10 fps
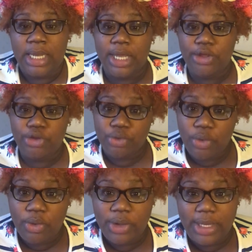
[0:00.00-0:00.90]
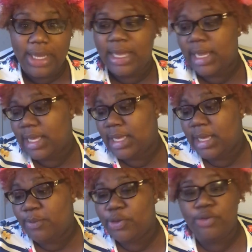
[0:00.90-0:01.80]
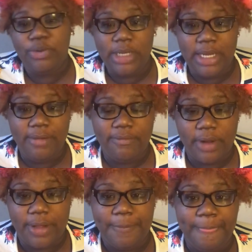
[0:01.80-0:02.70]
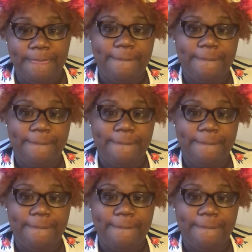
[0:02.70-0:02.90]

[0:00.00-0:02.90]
enjoy and get what you need from.